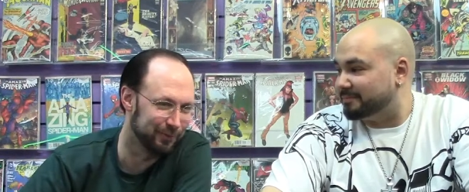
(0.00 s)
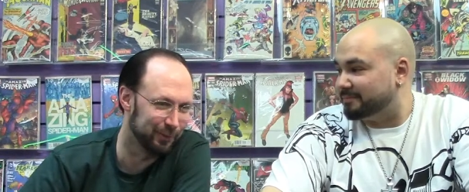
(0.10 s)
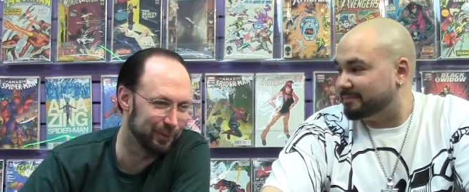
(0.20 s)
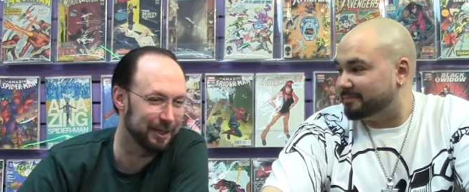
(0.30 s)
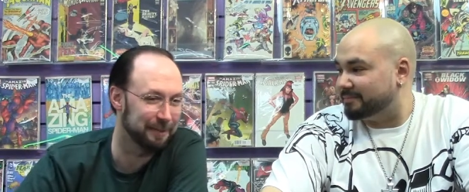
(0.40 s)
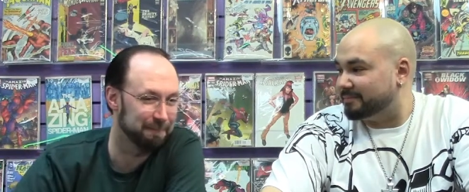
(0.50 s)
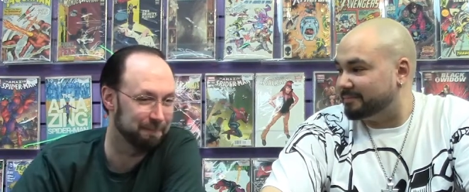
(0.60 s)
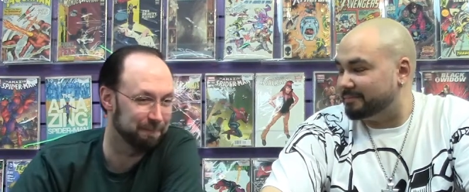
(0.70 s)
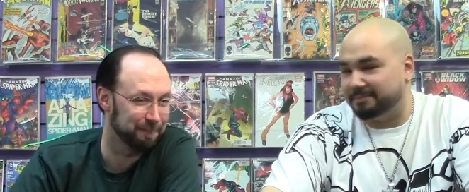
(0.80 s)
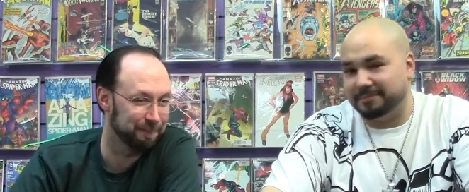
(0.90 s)
Speaker 1: Okay.
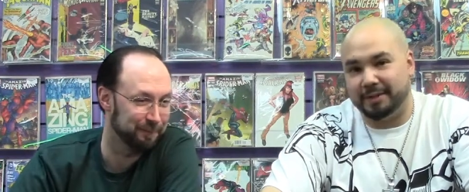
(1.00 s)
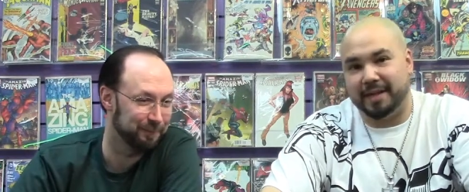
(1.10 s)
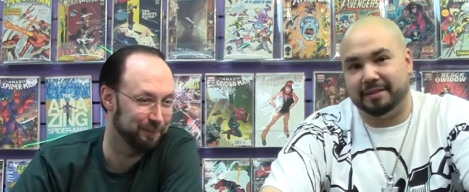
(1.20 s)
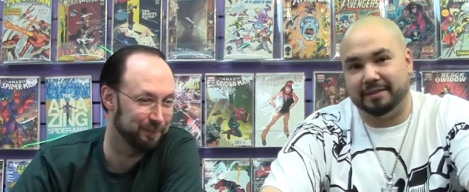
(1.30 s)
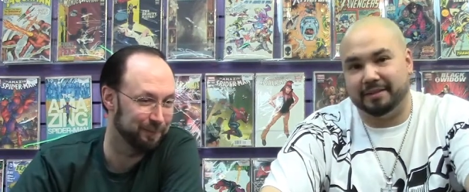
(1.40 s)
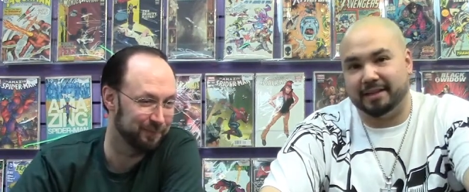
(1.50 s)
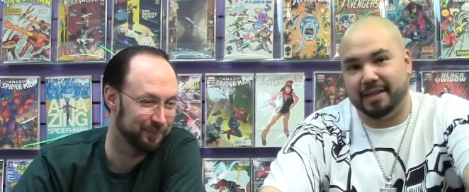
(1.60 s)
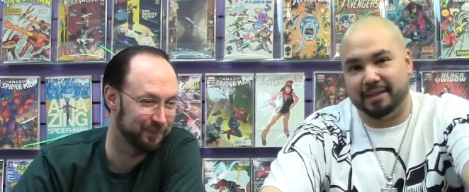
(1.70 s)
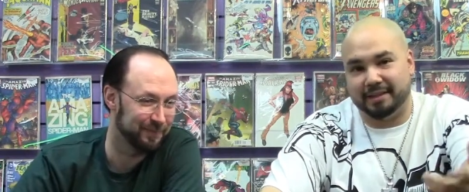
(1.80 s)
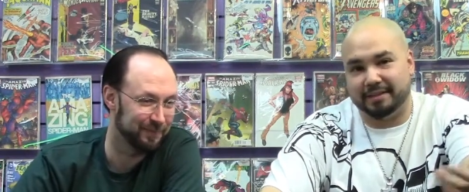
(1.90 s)
Speaker 2: You guys see the guy?
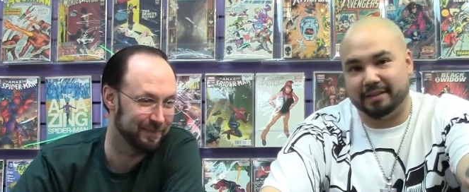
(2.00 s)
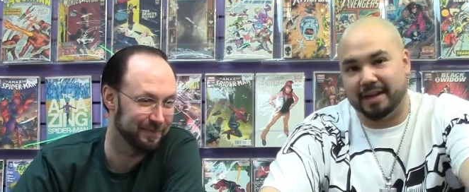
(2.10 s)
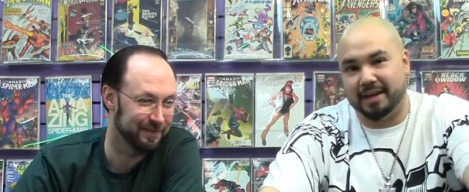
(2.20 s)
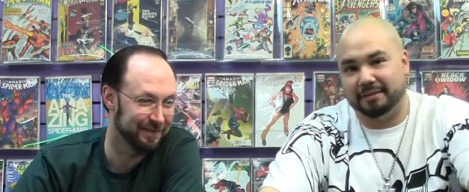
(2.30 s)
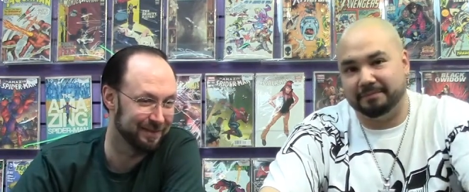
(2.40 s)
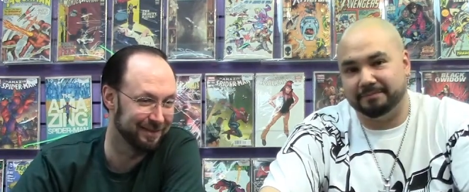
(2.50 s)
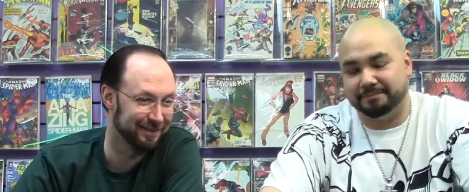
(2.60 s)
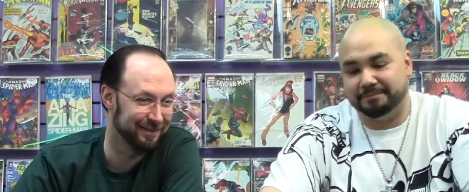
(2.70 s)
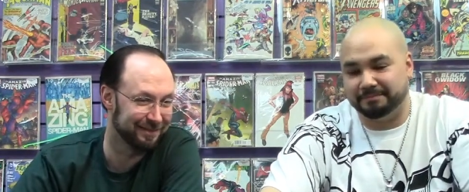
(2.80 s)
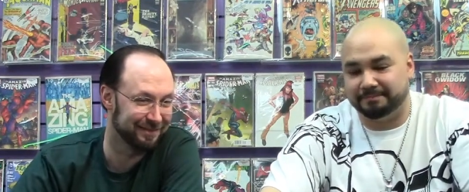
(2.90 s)
That's the guy.
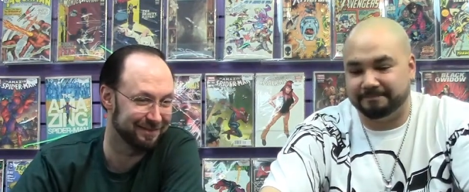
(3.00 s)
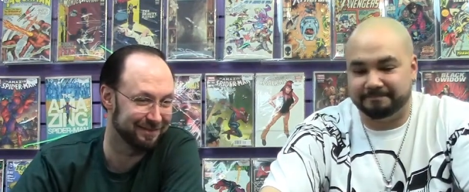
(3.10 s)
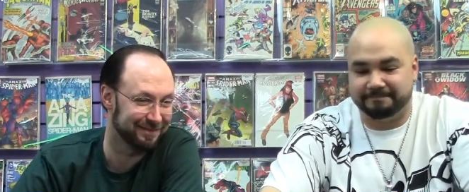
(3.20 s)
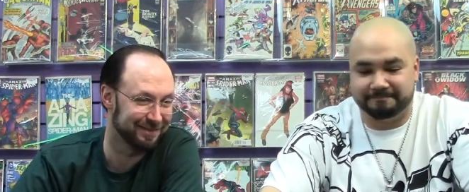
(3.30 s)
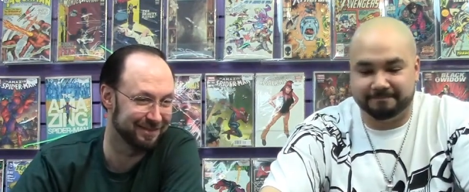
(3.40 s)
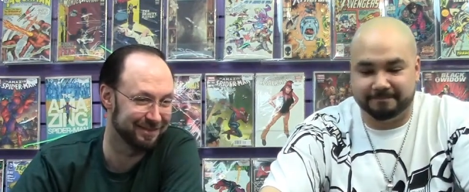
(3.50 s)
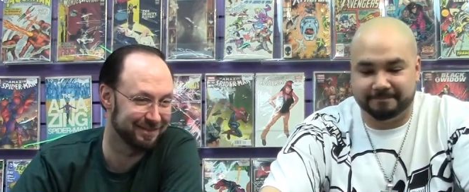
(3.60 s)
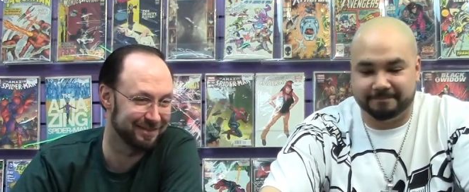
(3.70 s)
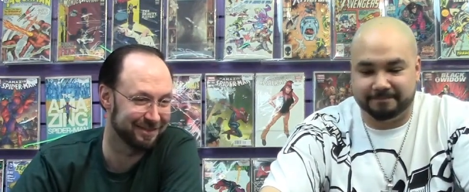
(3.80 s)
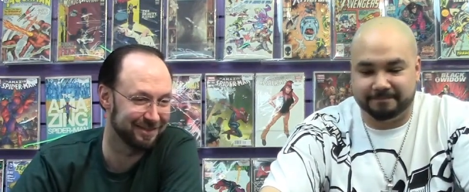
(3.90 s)
Yeah.
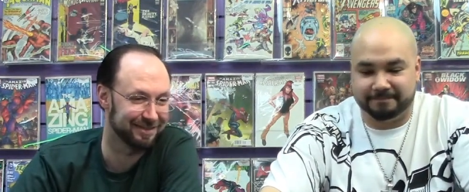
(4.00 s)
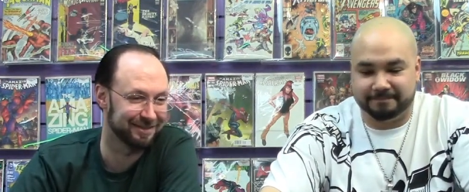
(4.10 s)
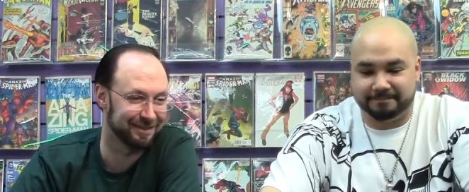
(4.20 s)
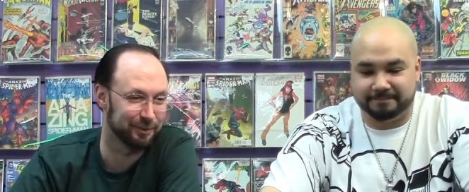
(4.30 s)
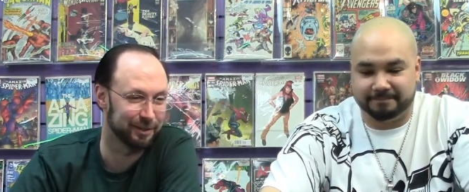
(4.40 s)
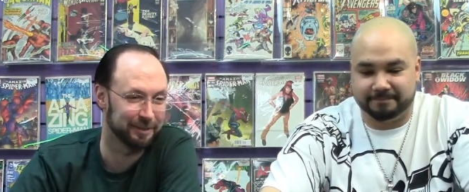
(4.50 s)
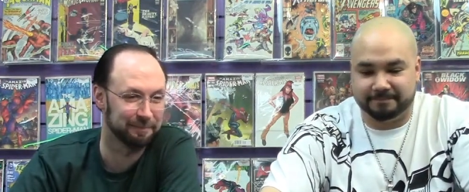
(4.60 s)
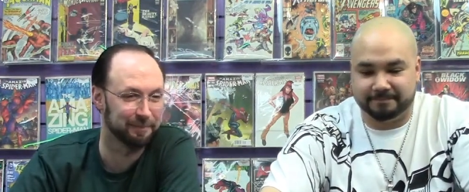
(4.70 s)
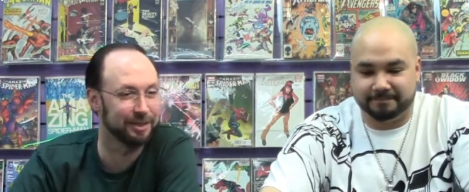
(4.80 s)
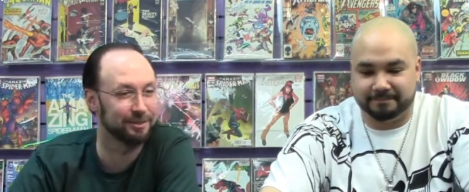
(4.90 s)
It's...
Speaker 1: okay.
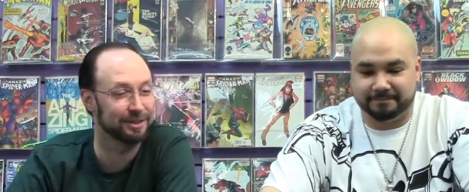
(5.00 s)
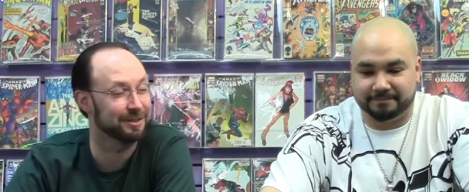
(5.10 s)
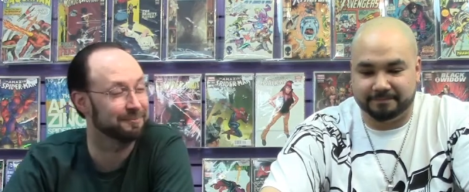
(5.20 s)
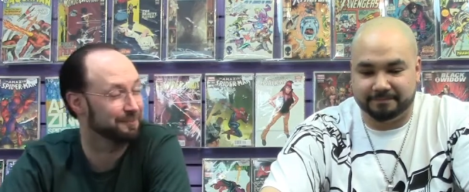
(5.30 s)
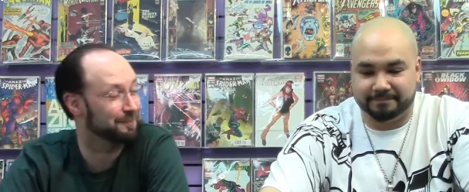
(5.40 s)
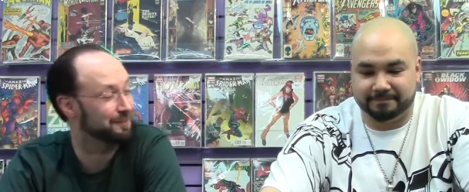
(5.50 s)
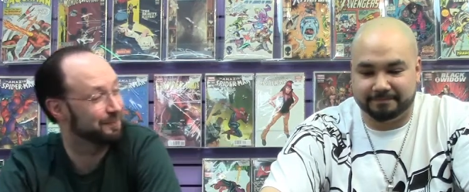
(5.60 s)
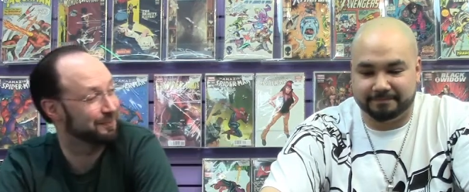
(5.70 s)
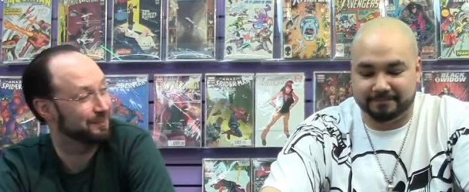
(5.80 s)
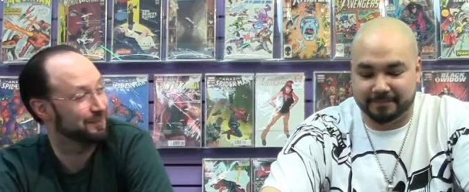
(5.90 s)
Interesting.
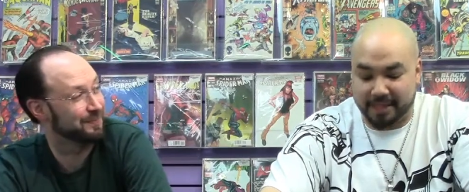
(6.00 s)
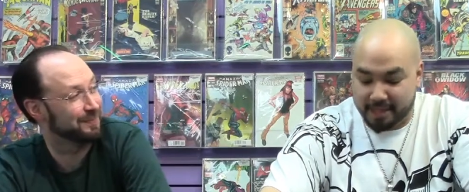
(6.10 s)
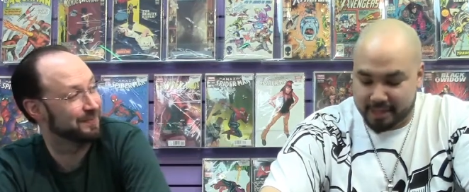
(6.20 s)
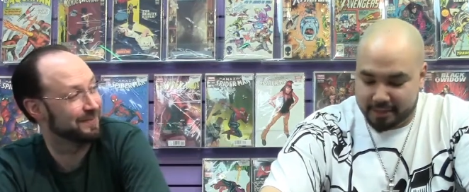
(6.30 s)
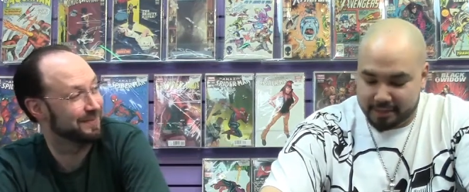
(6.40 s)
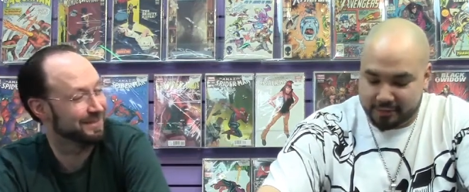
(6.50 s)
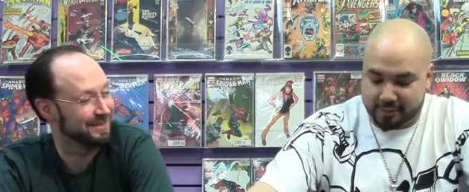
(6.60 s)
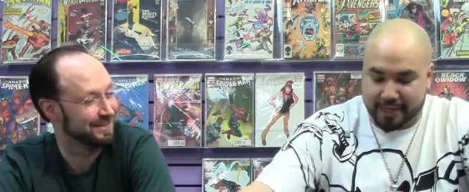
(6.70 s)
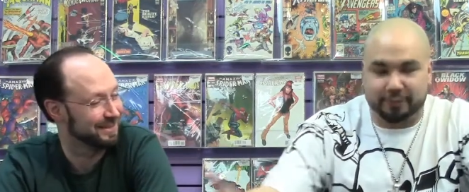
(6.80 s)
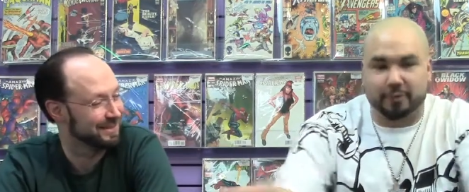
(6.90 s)
Speaker 2: So that's